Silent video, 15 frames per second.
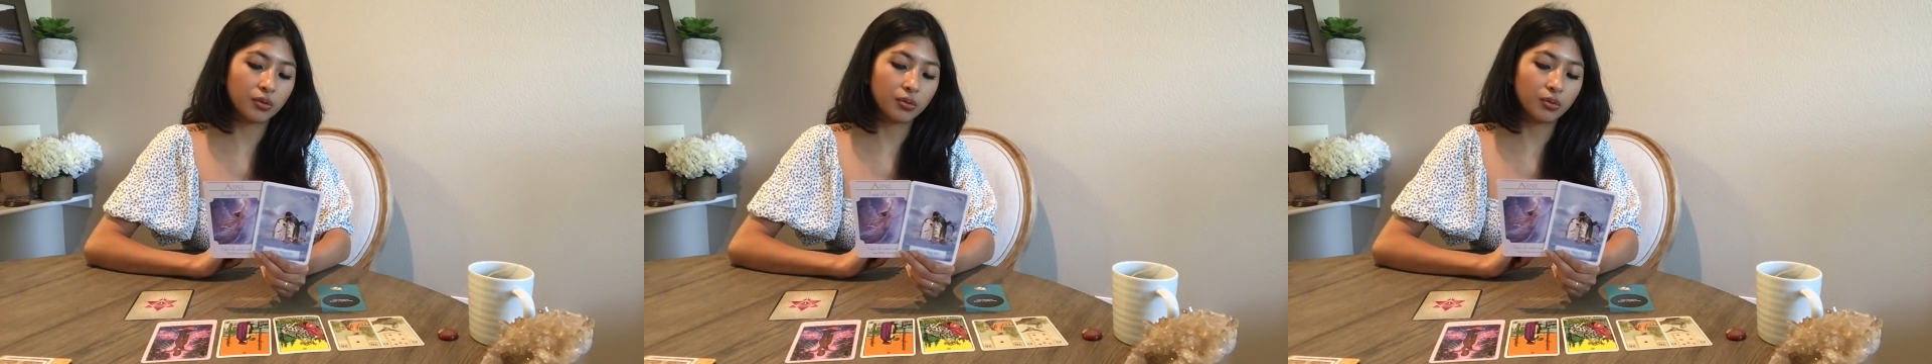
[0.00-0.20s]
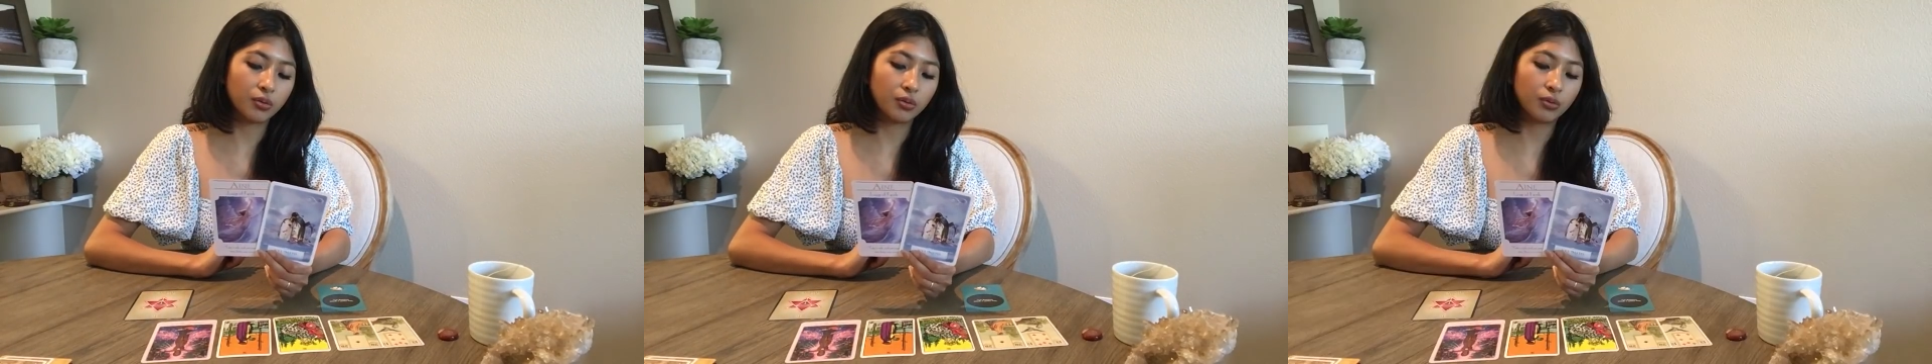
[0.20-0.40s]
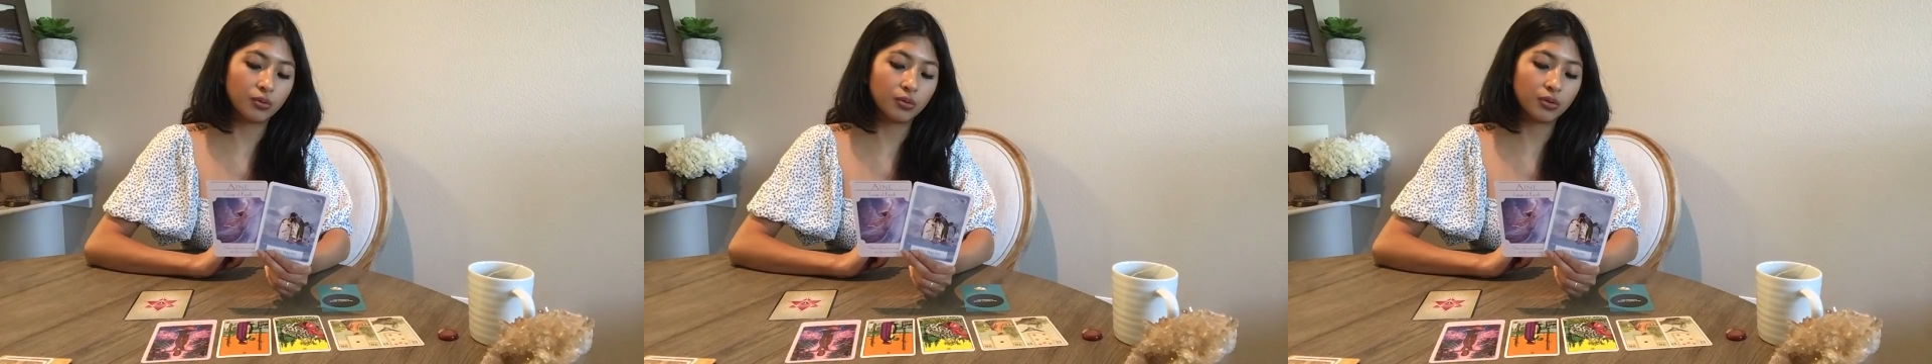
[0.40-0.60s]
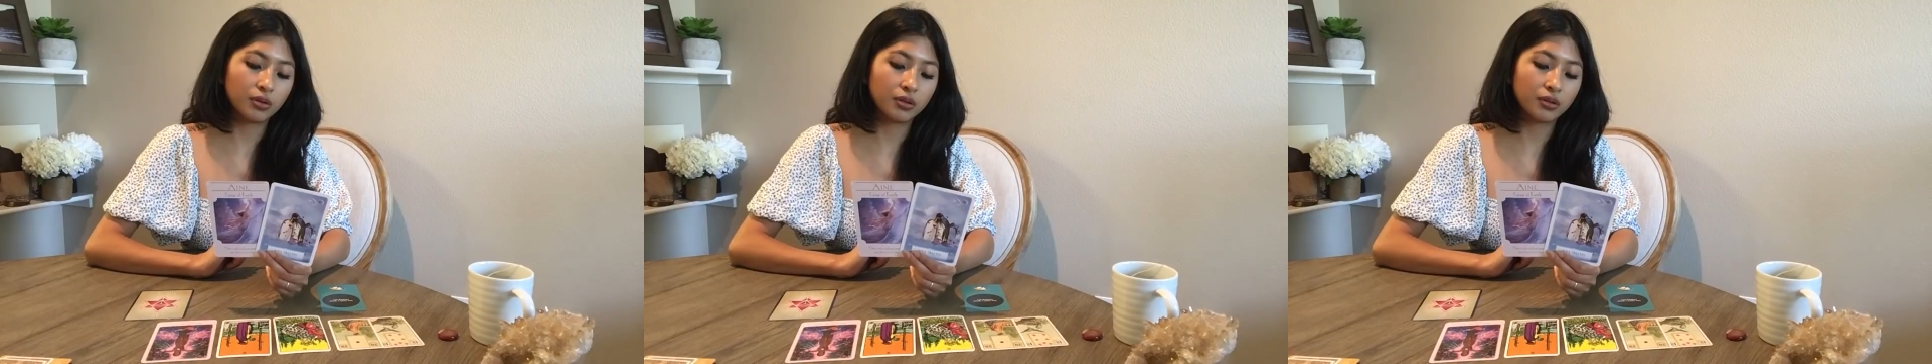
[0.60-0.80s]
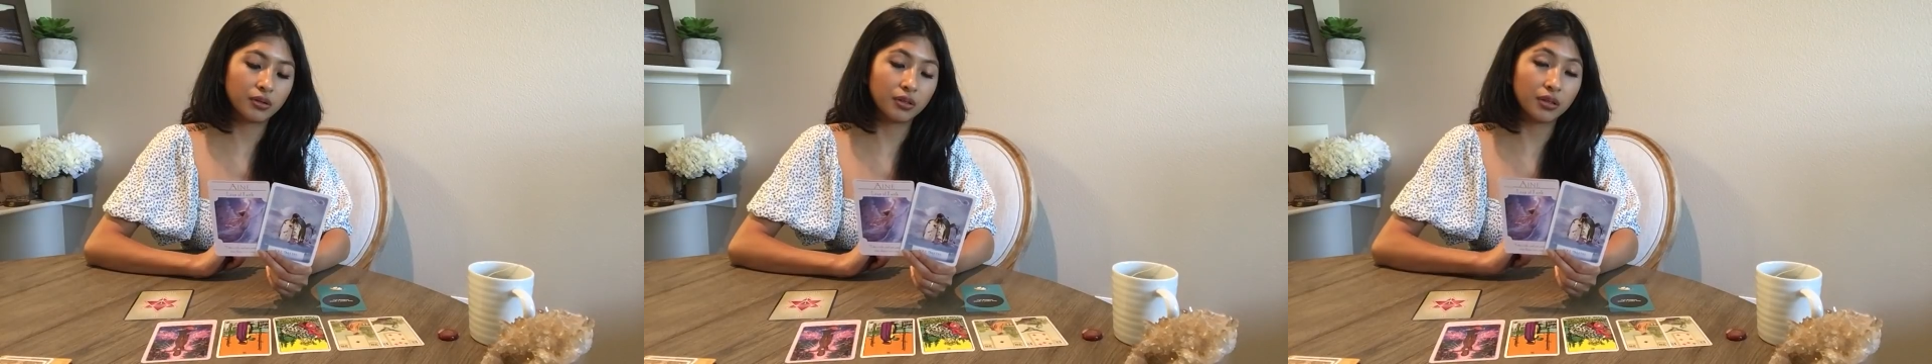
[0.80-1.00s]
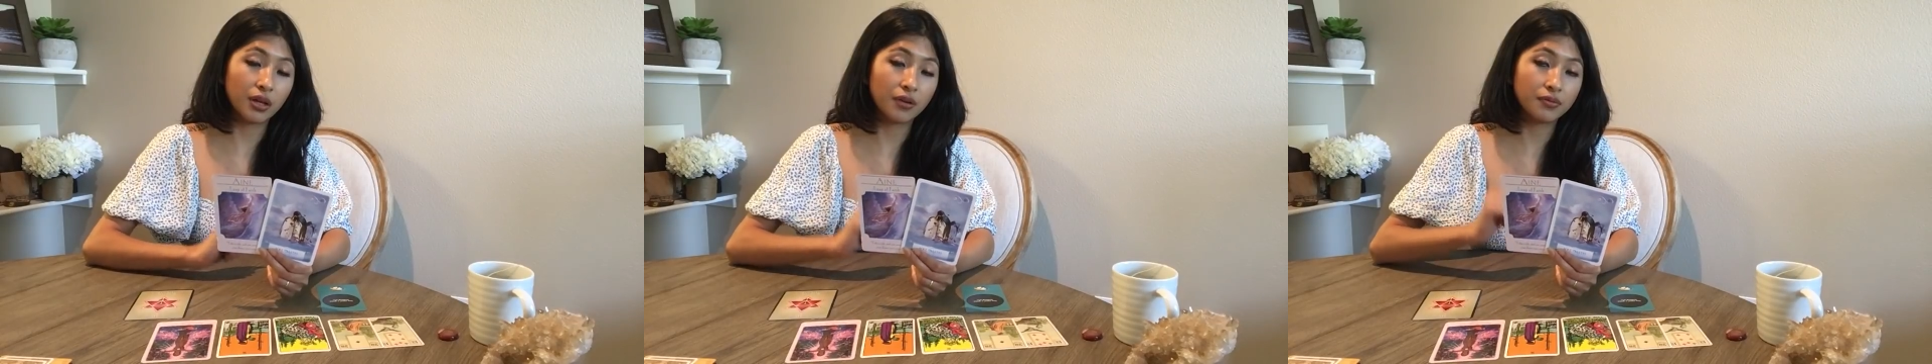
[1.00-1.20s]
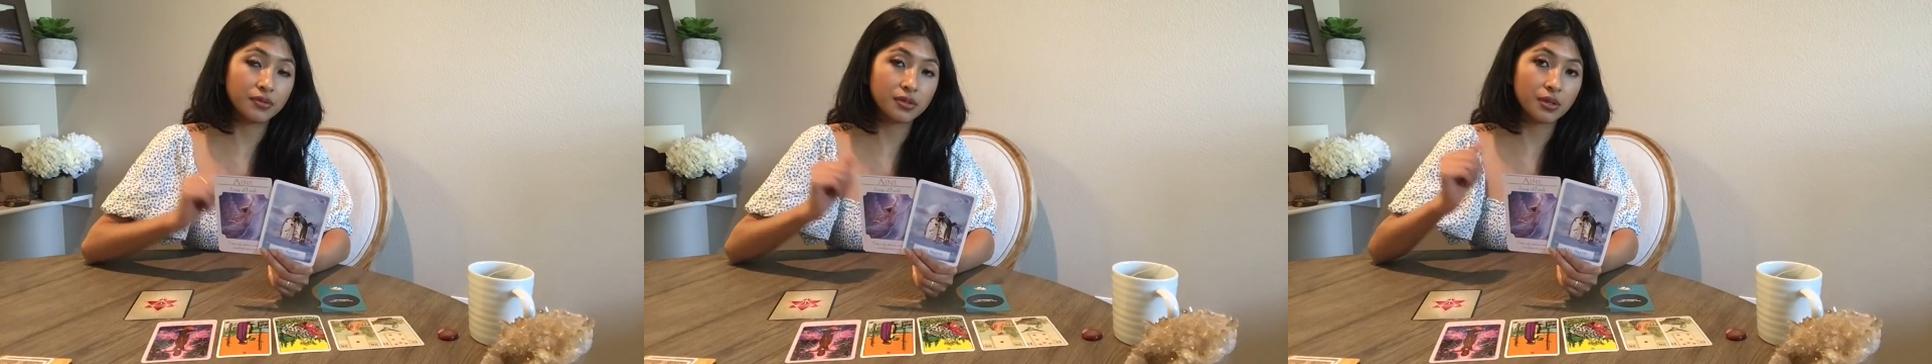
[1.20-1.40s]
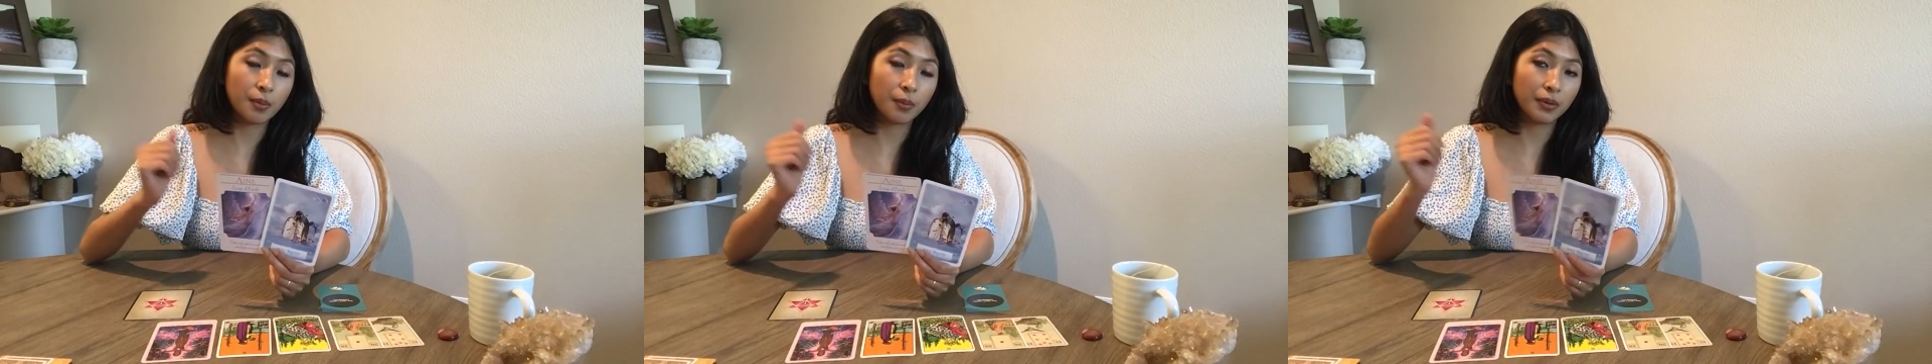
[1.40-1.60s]
who loves
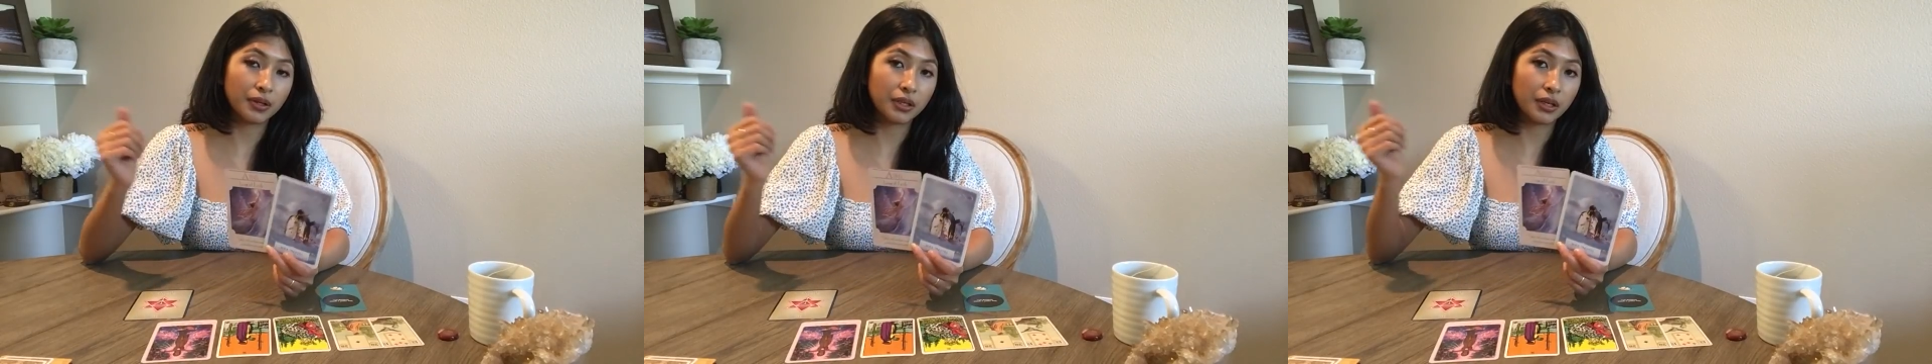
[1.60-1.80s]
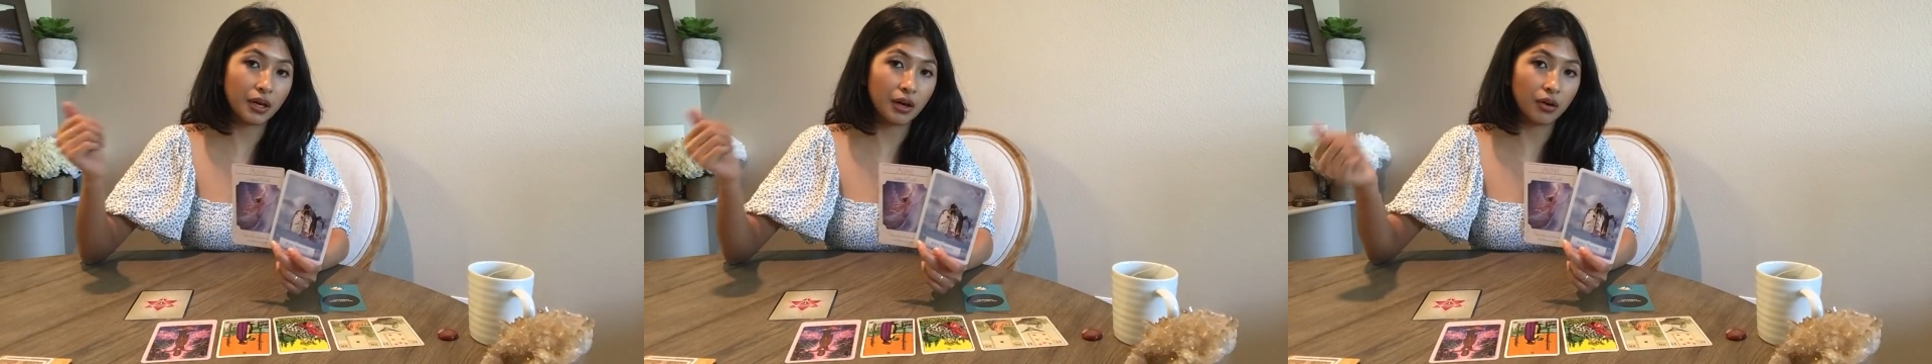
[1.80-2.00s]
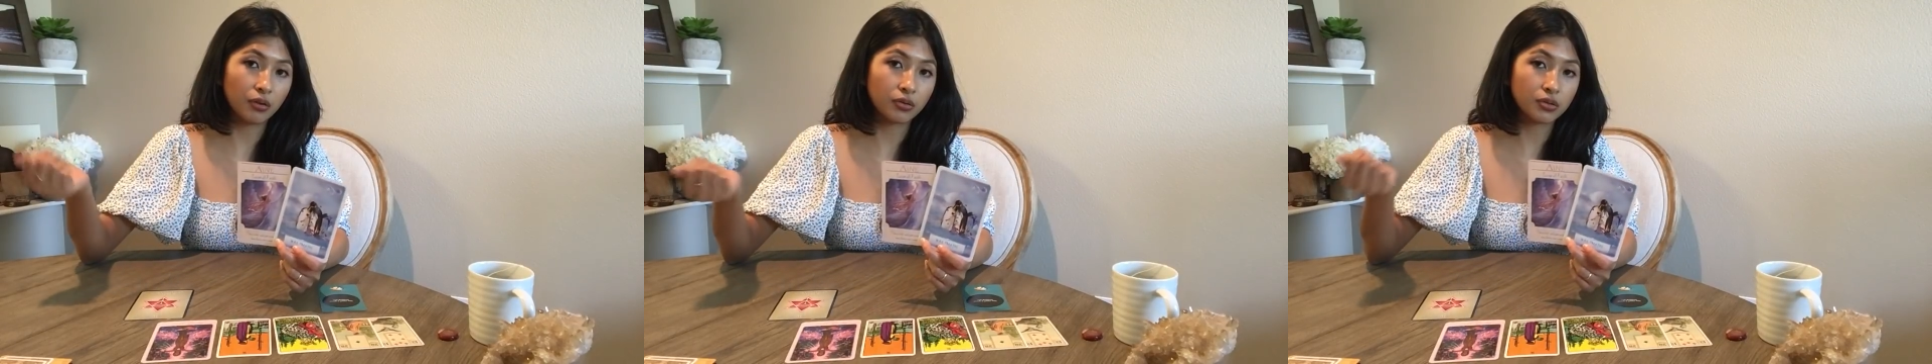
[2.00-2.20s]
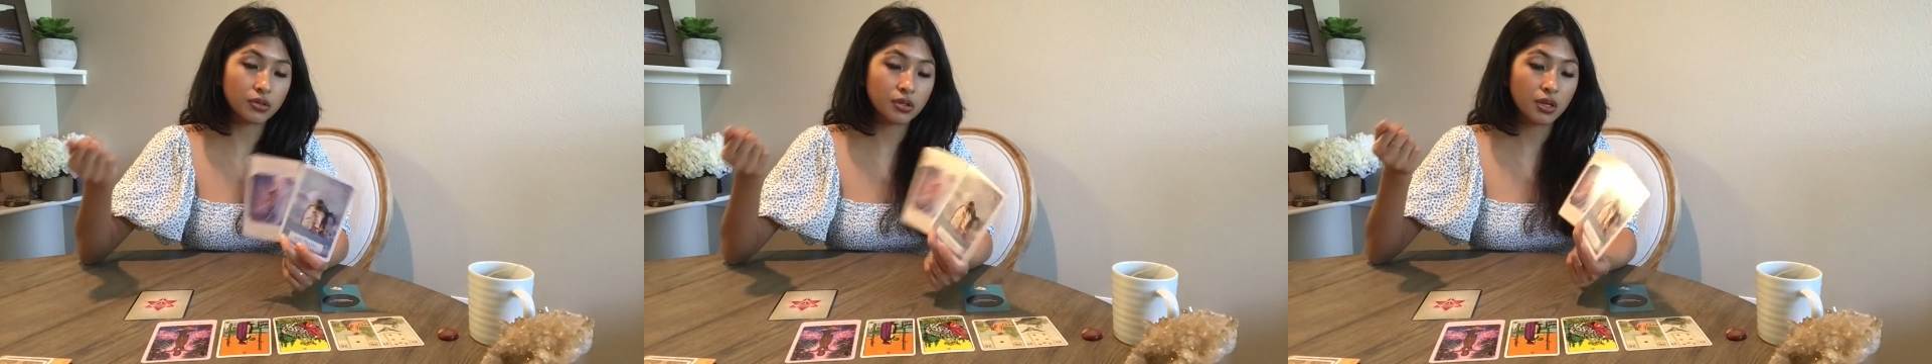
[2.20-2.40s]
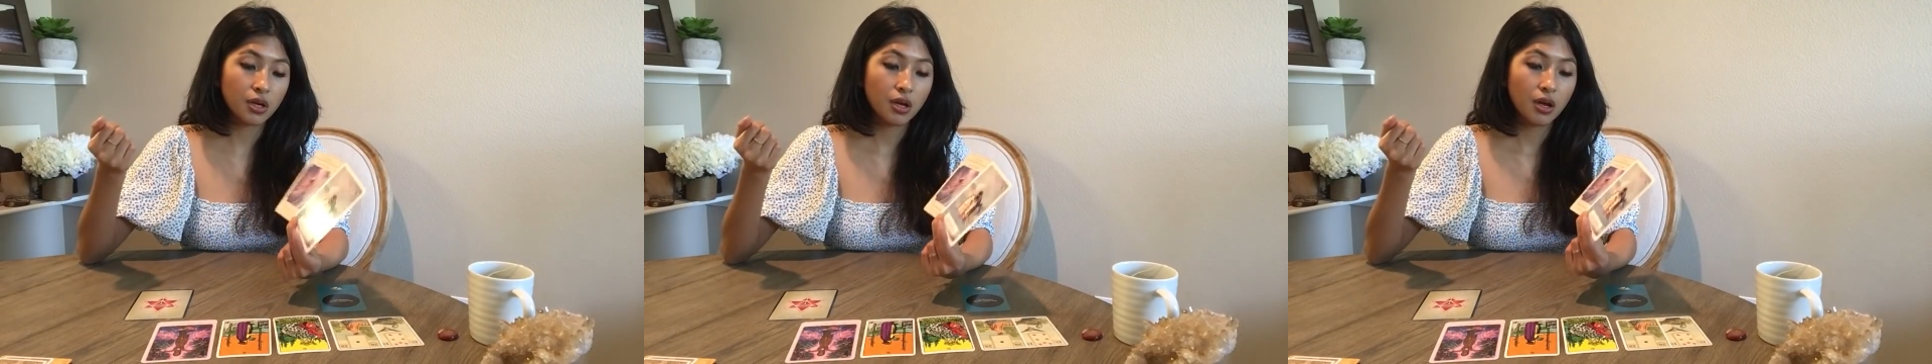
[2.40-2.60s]
somebody else.